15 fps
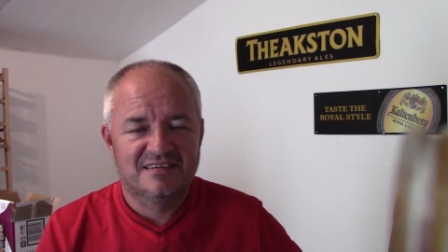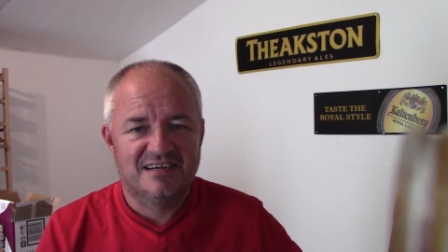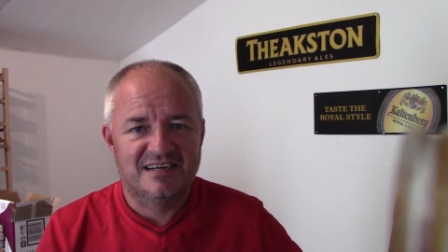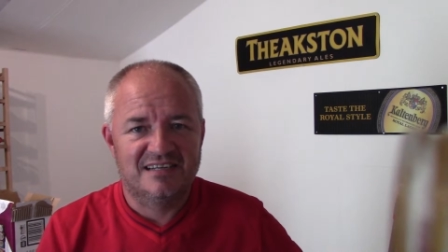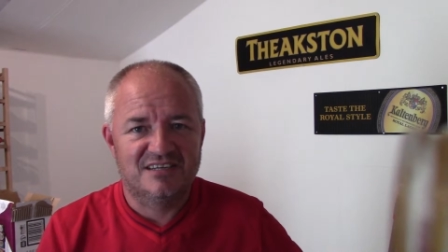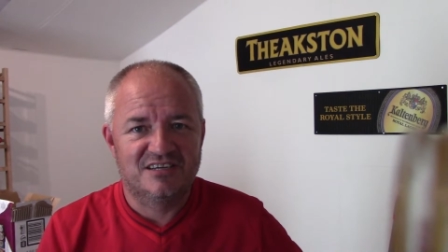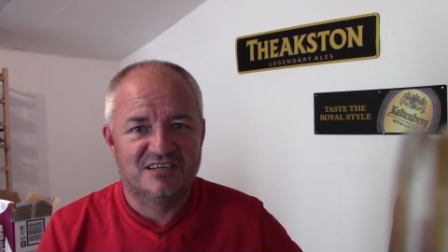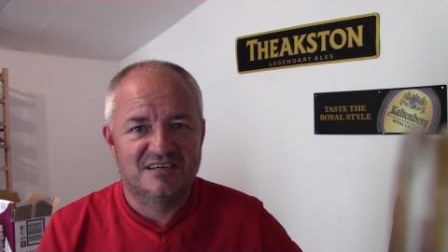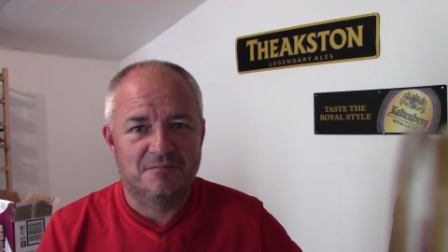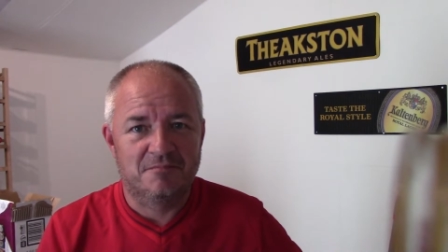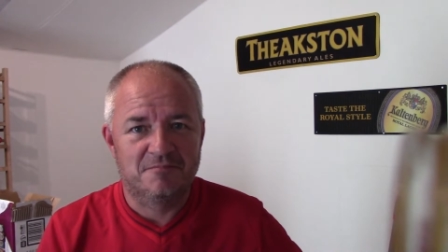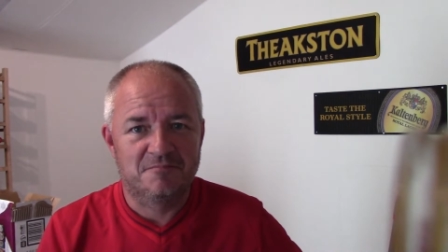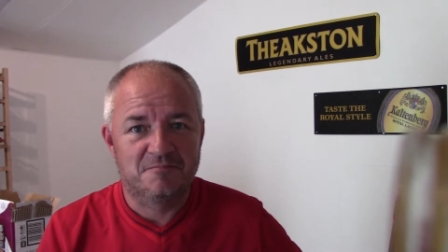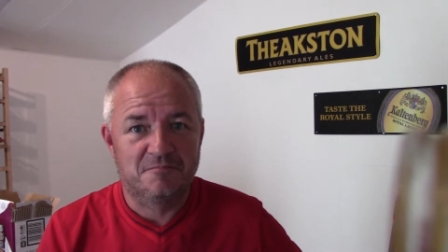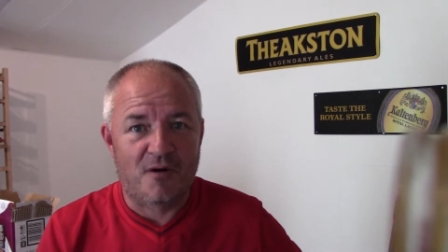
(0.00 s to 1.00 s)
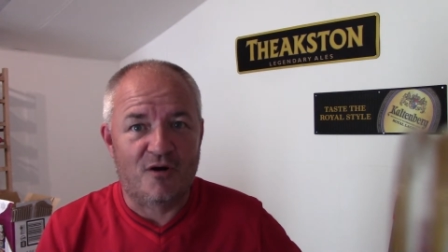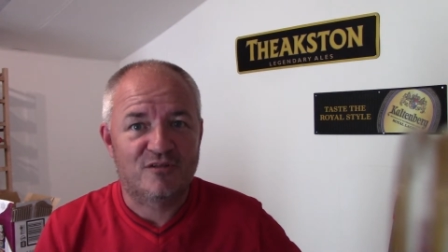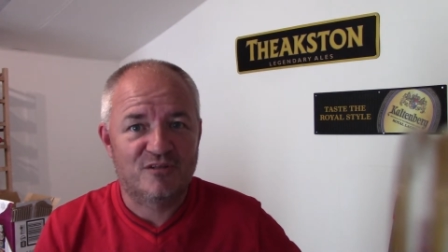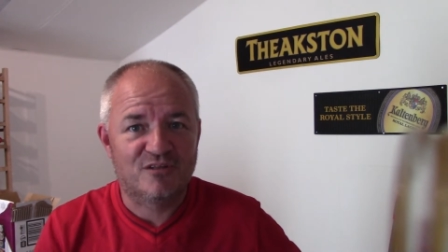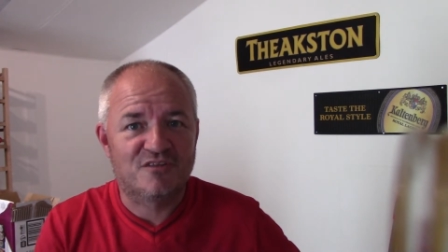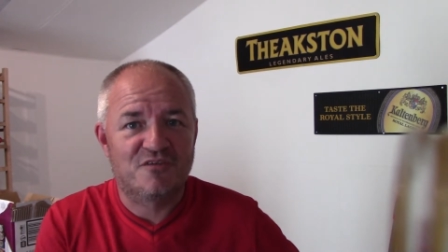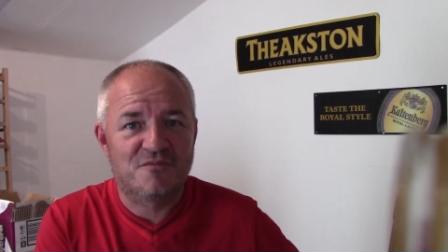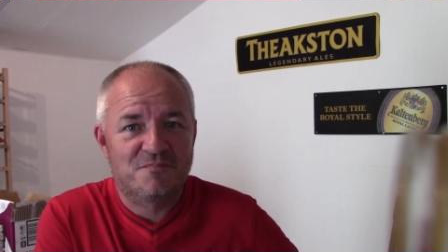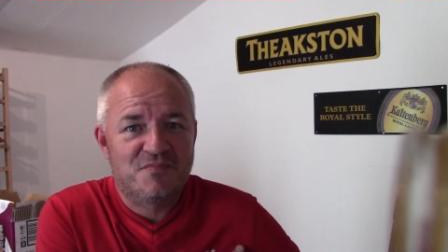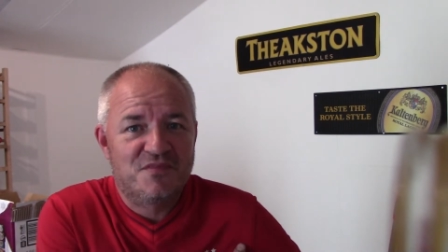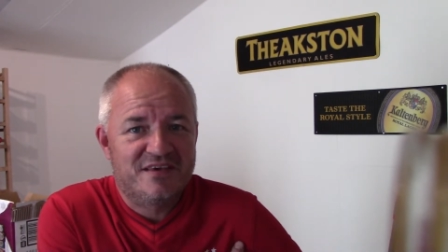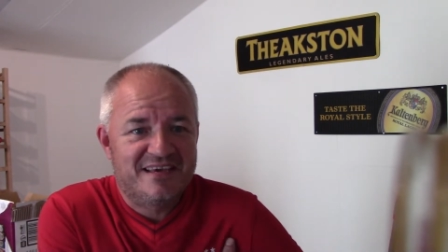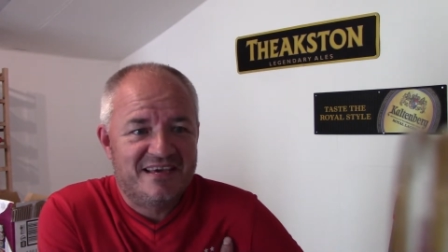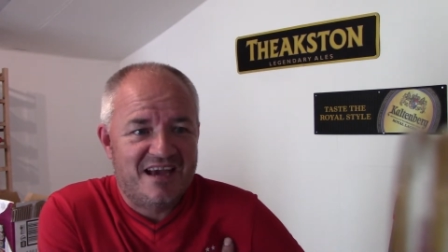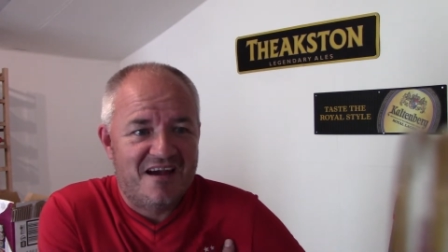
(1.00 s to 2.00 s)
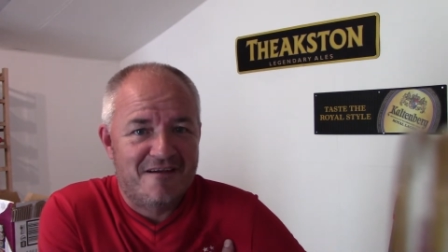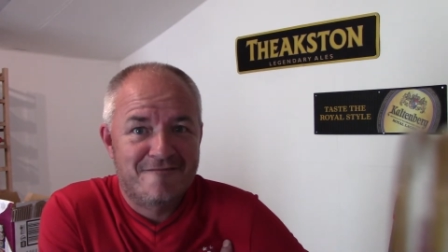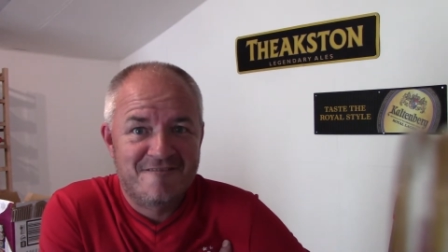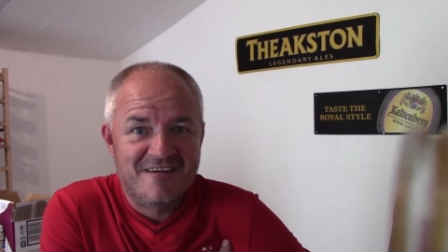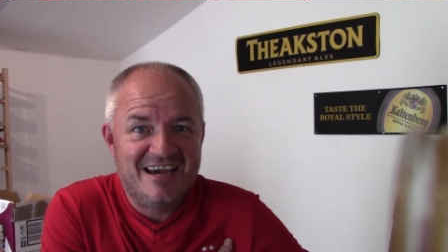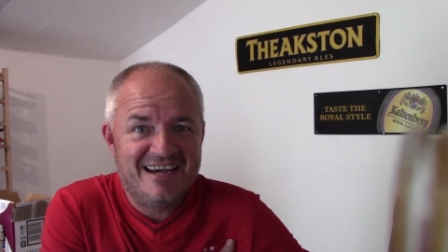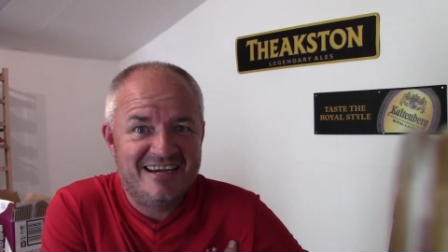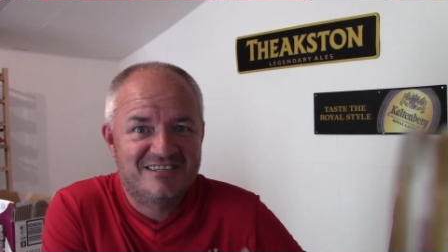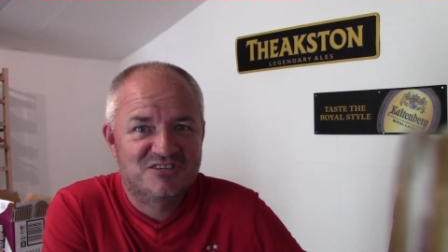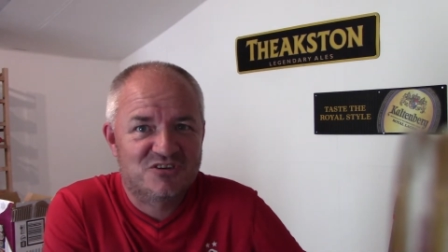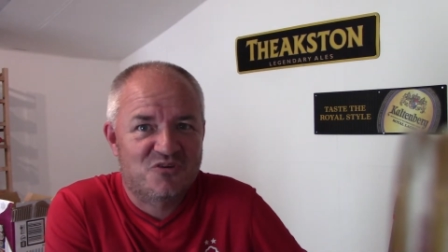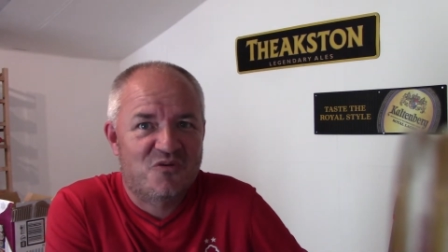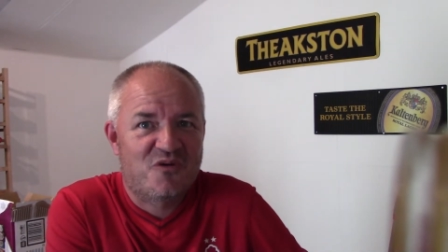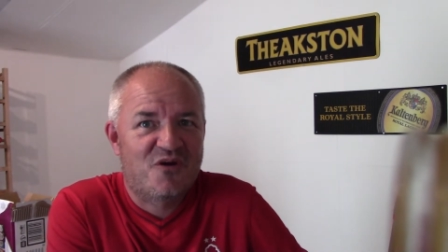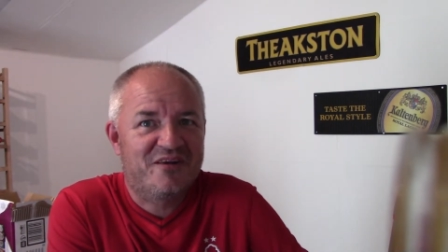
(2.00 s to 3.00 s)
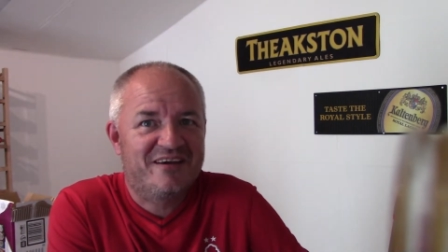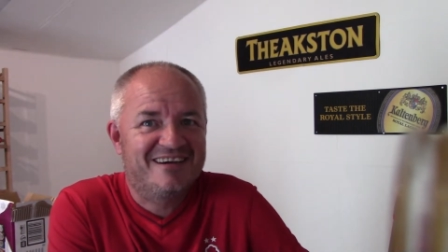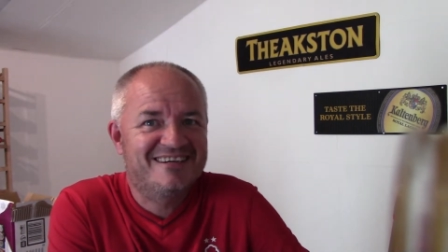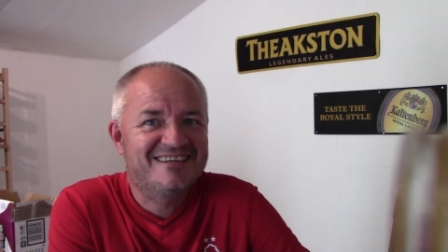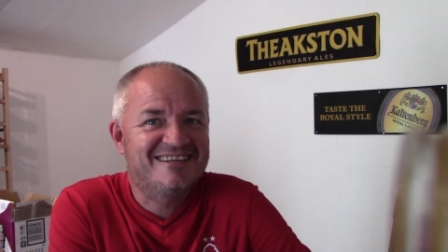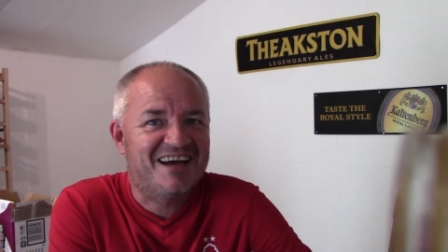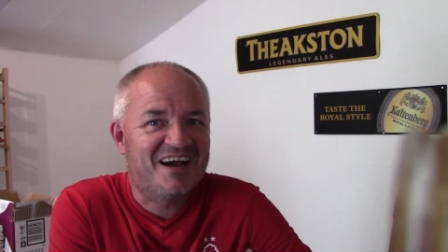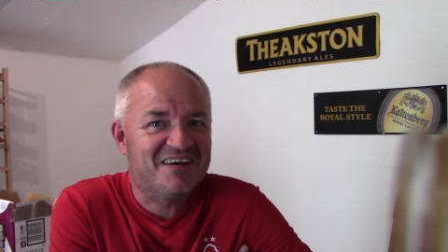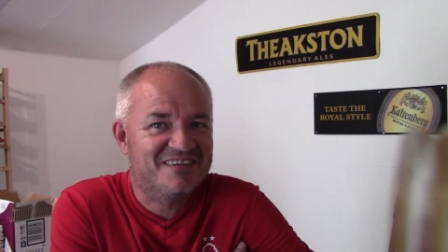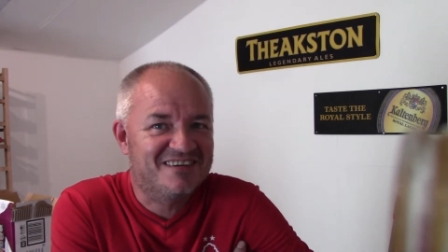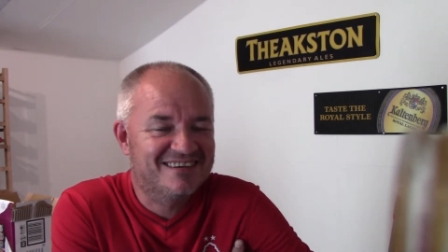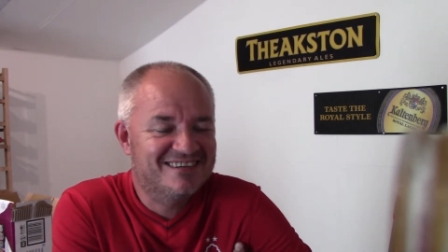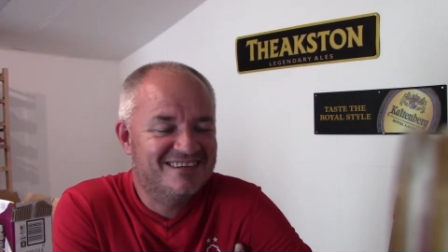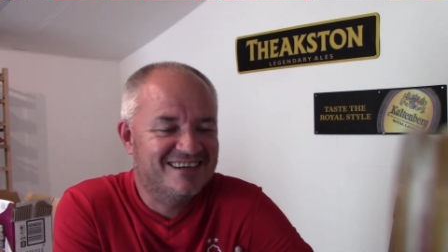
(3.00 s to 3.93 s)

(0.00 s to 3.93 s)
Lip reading: and you can bottle the fear to go on it, you know,